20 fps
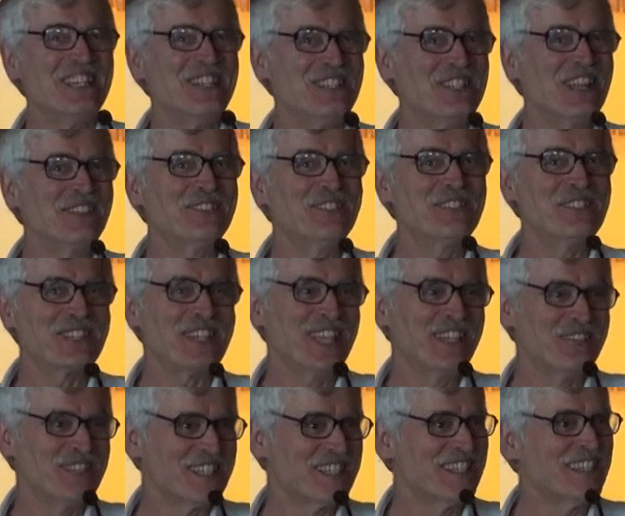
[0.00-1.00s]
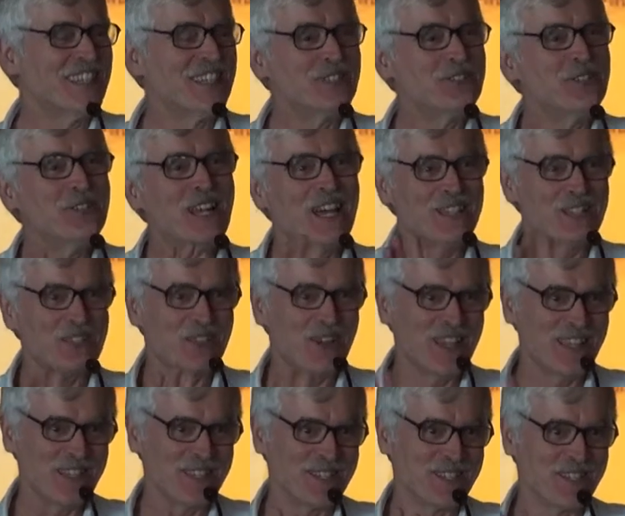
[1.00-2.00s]
Generally we say, do not
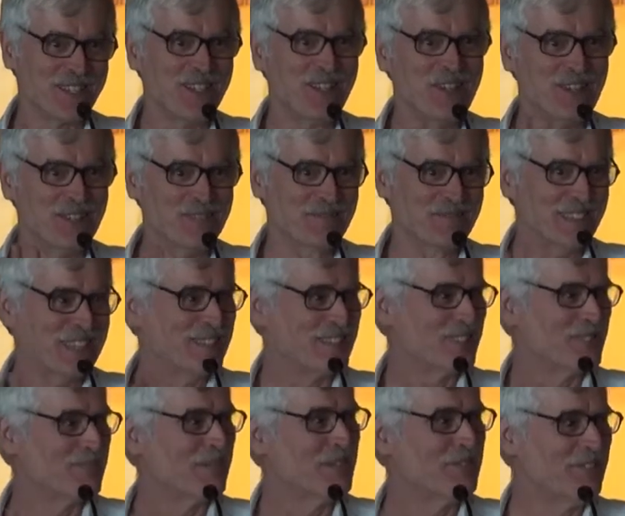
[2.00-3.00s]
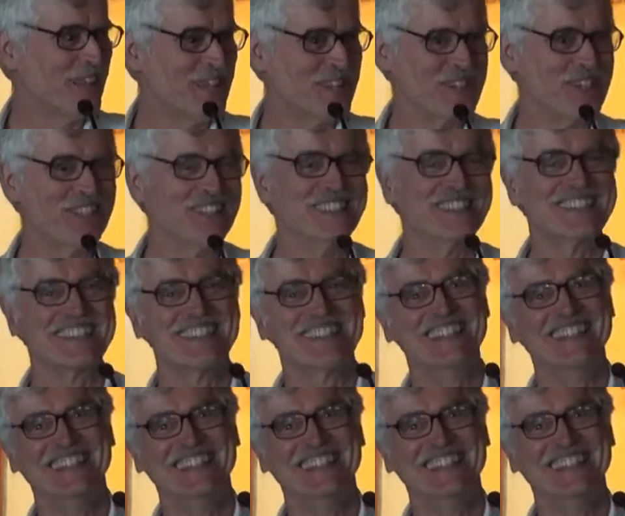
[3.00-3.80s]
try this at home. These are professionals.